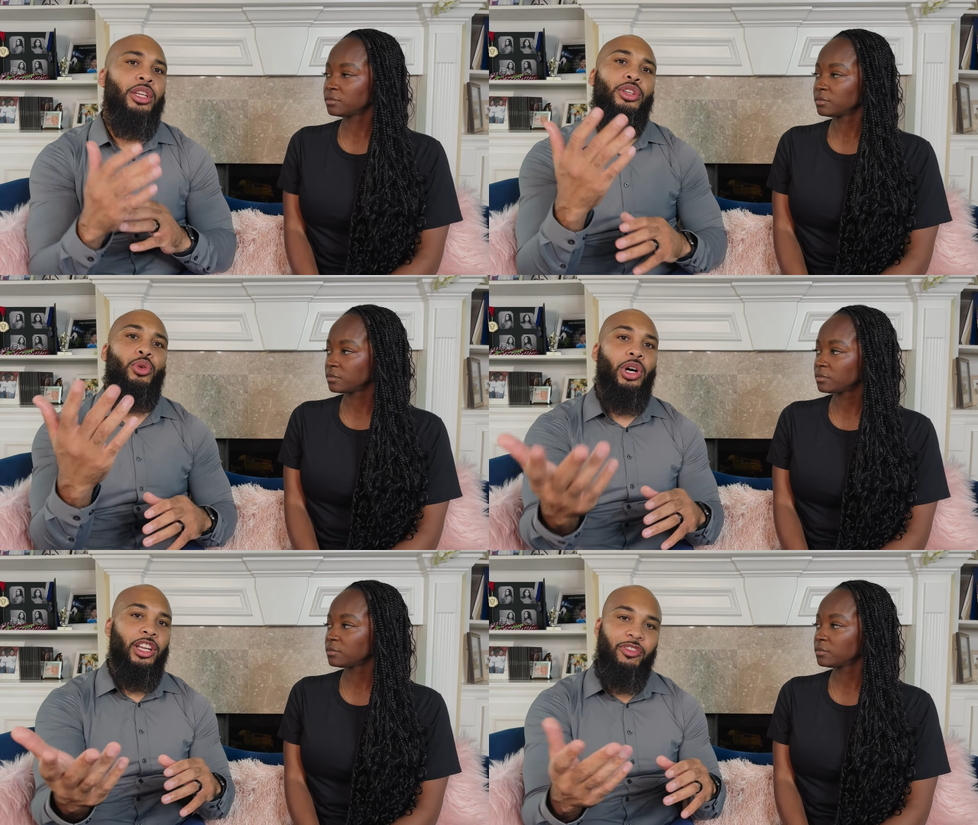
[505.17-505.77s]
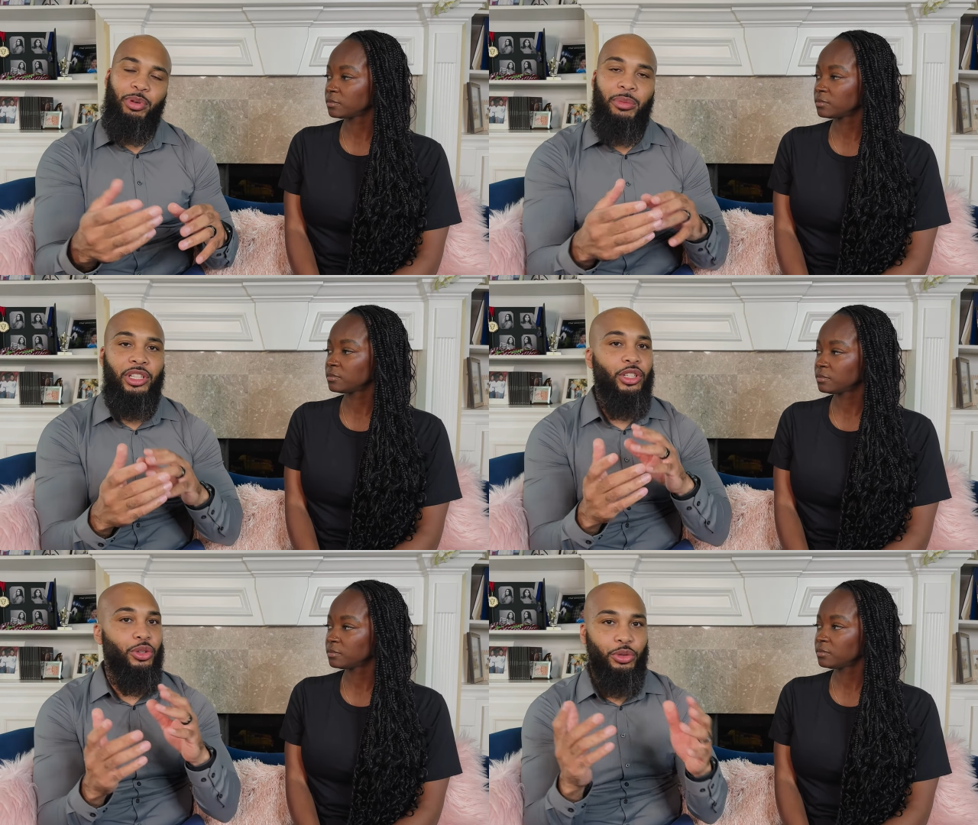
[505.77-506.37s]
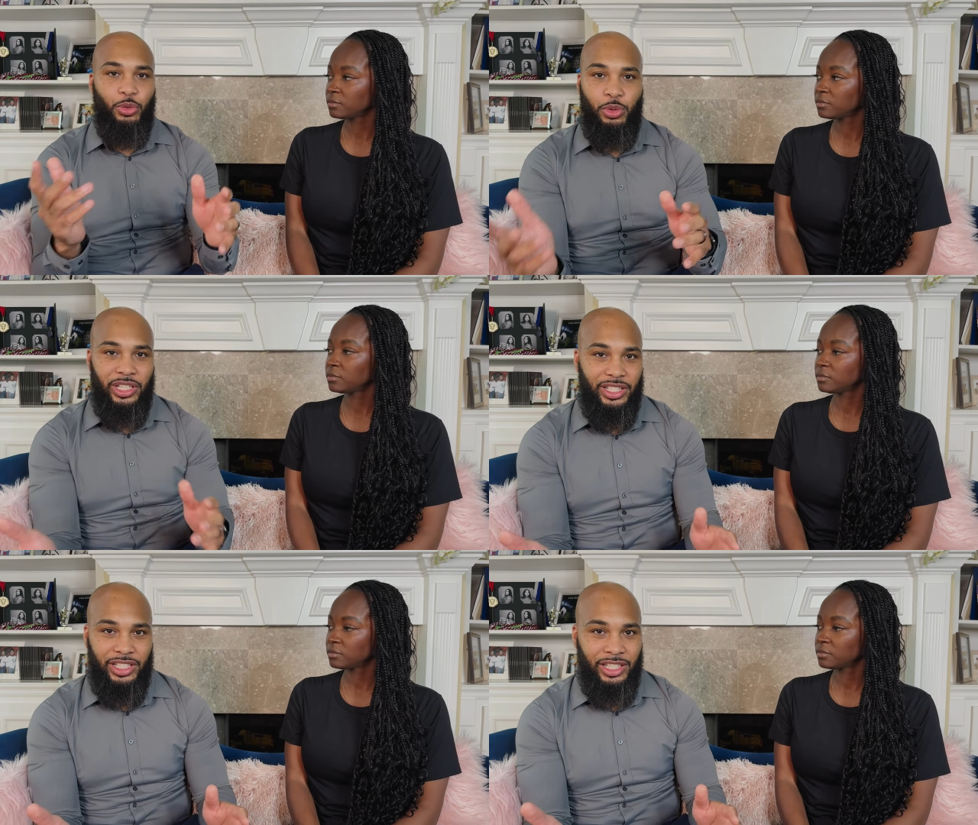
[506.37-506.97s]
Speaker 1: you all have probably looked through
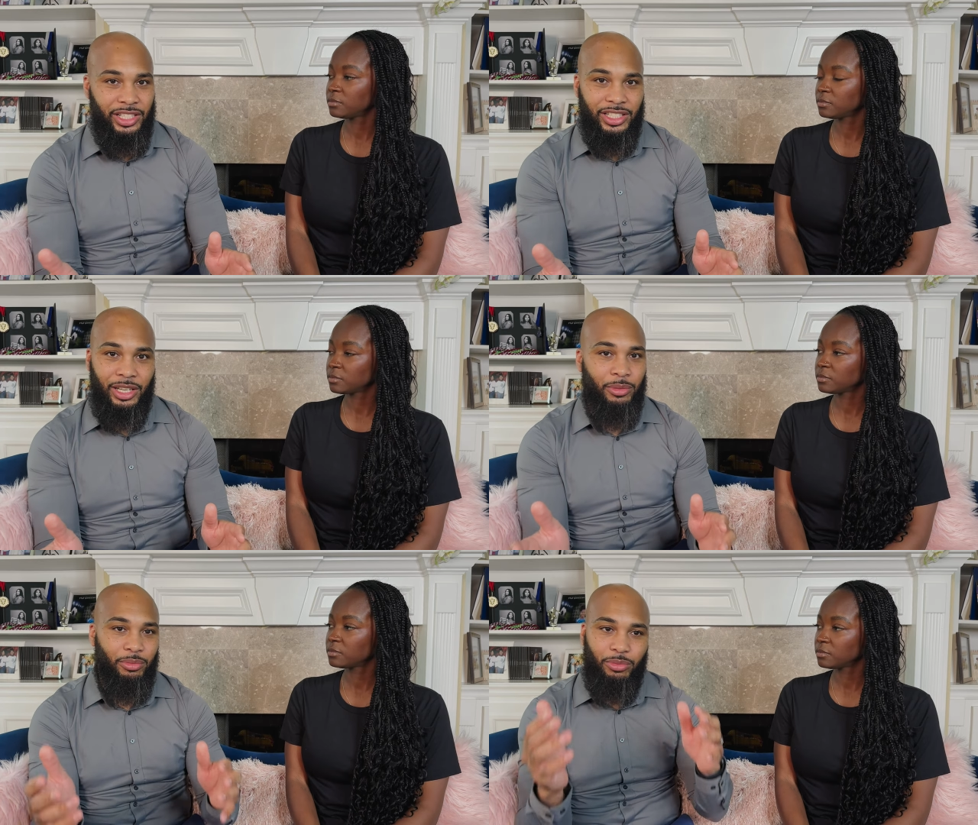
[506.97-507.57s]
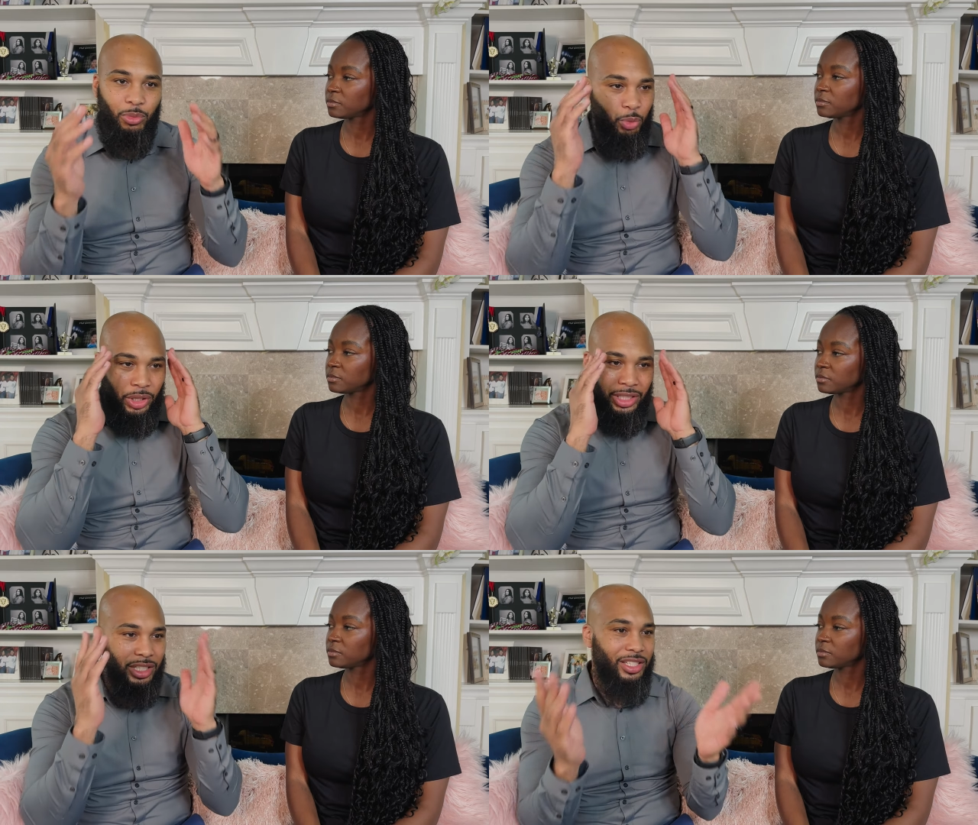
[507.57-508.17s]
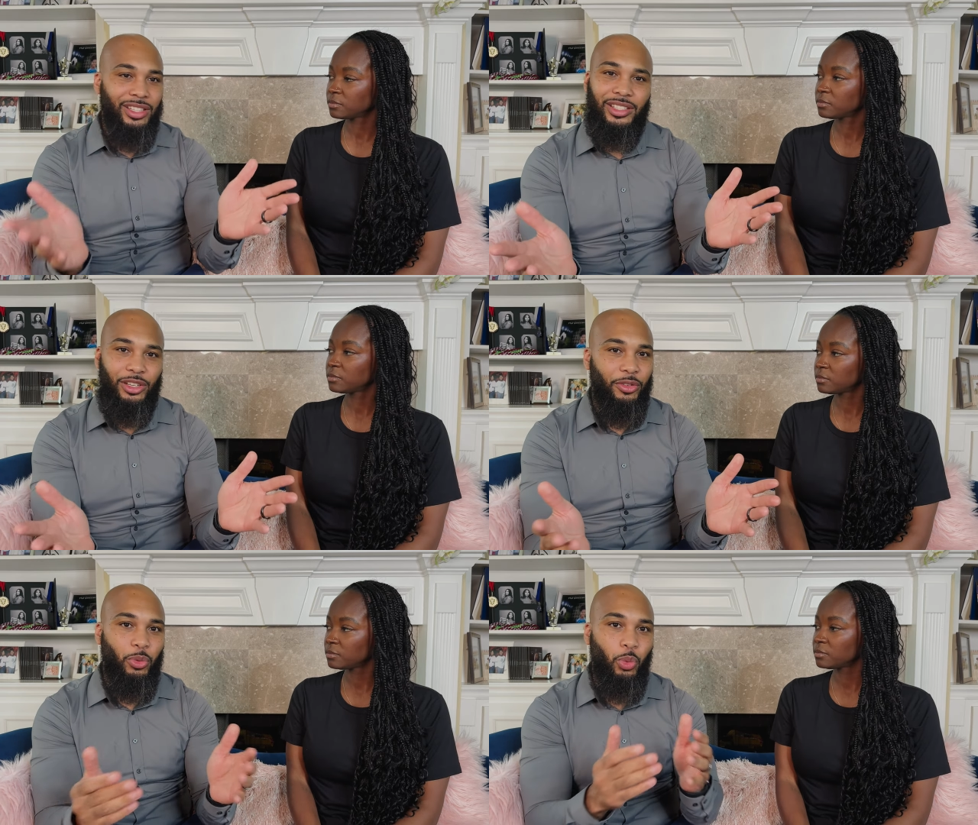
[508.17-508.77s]
listings and wondered to
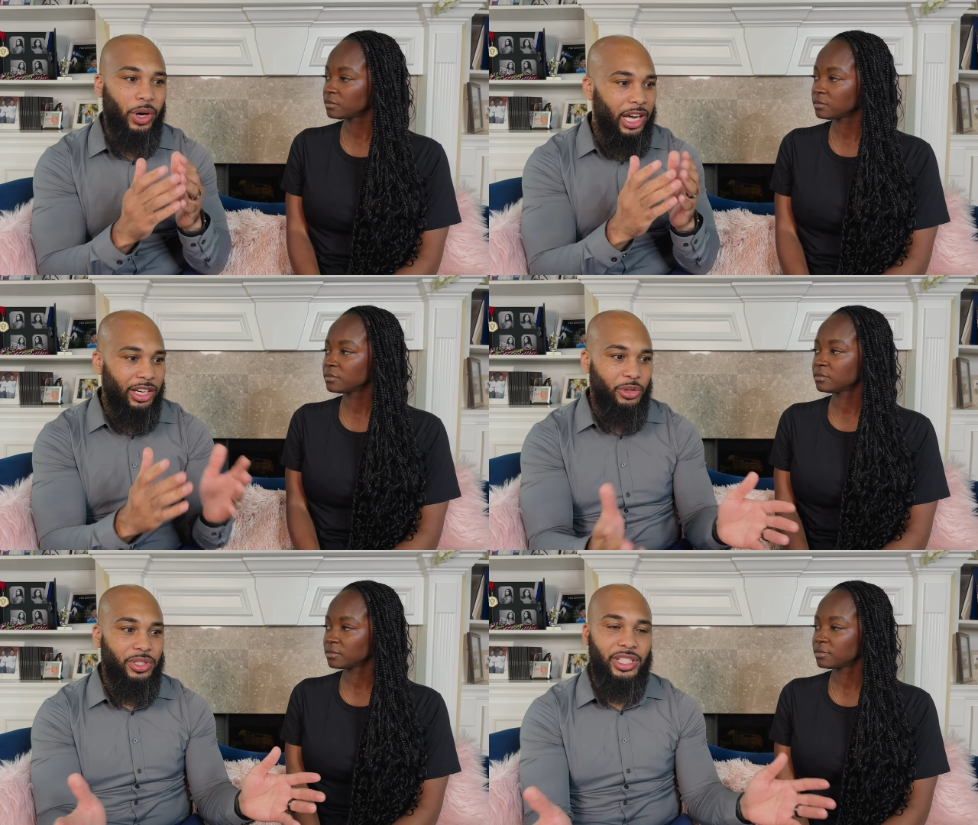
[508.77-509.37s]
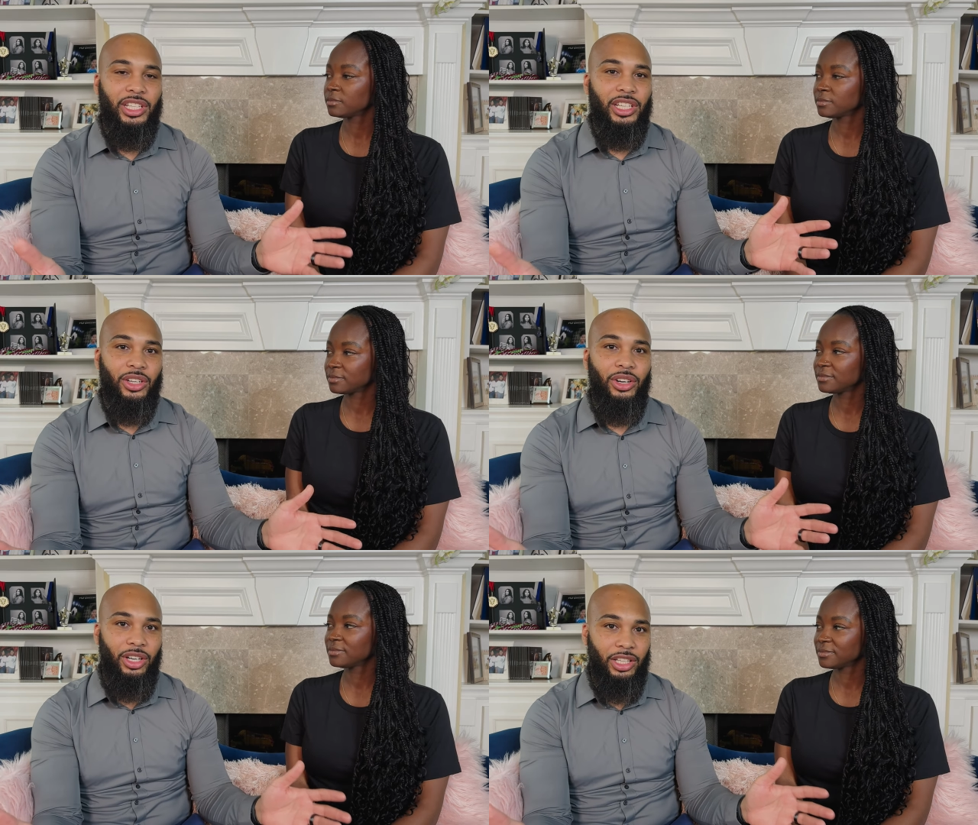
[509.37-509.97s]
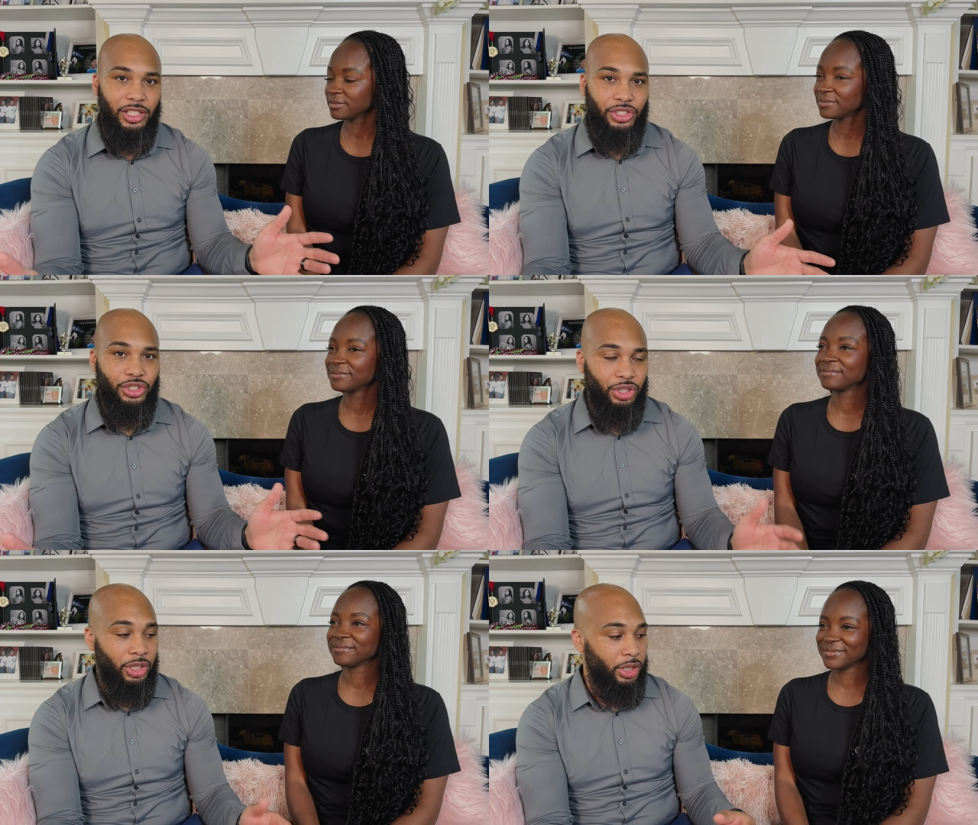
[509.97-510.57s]
yourself, why are you seeing all of this
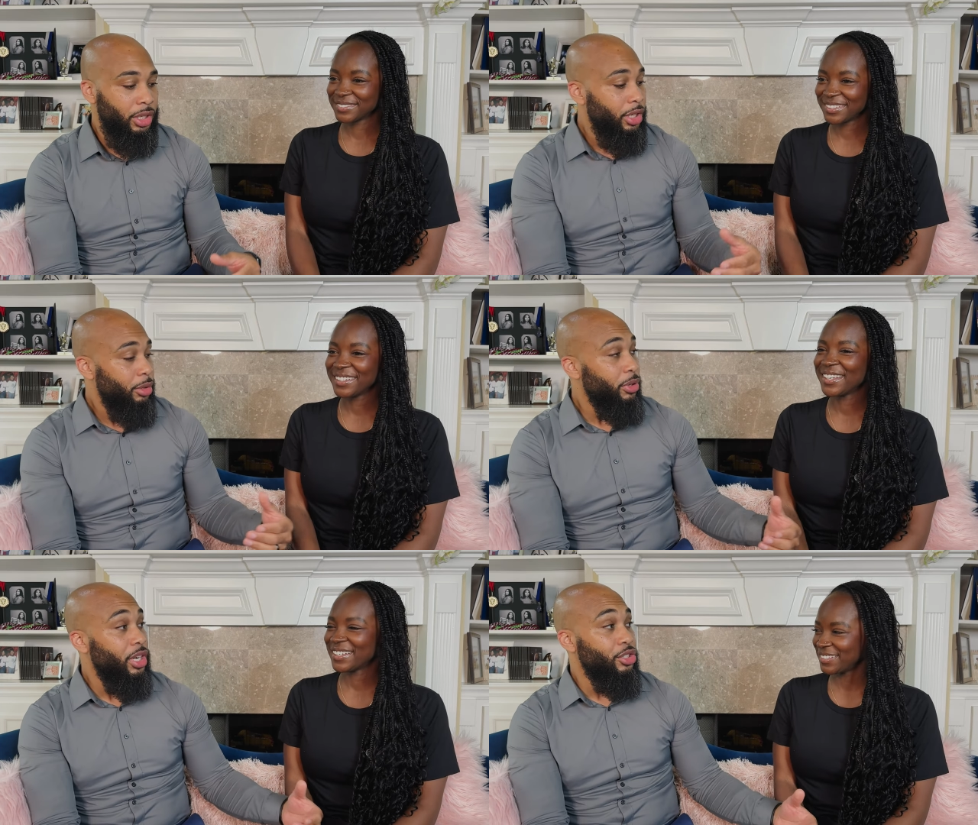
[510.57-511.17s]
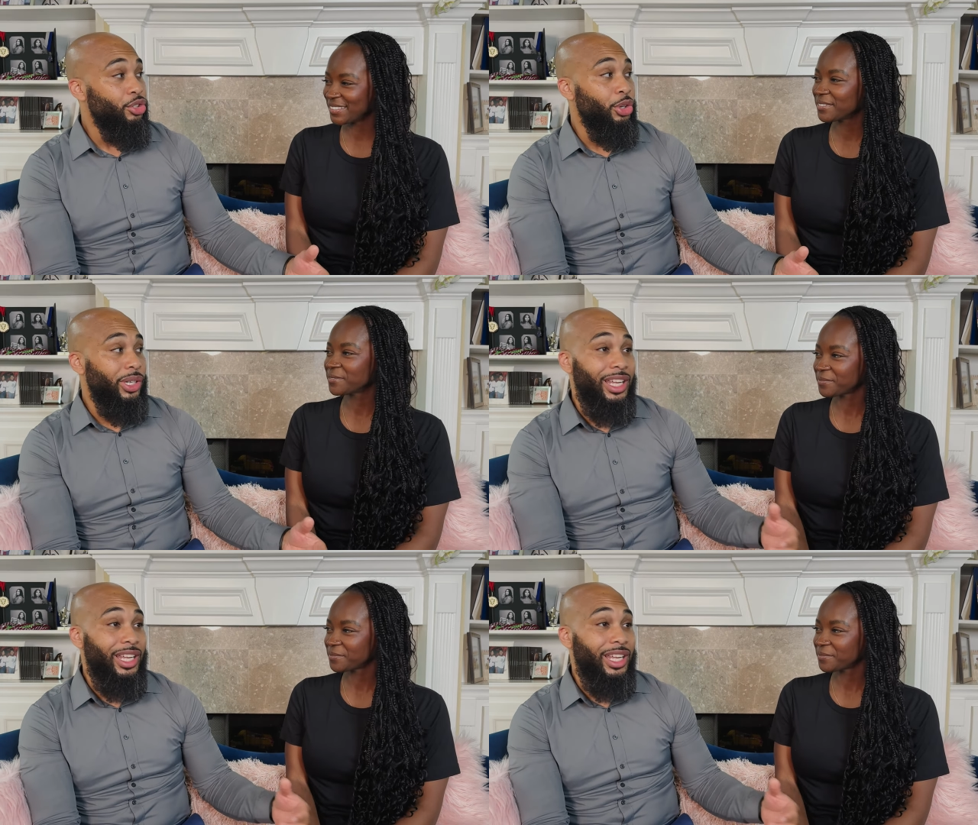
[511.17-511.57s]
junk? Yes. Because you know what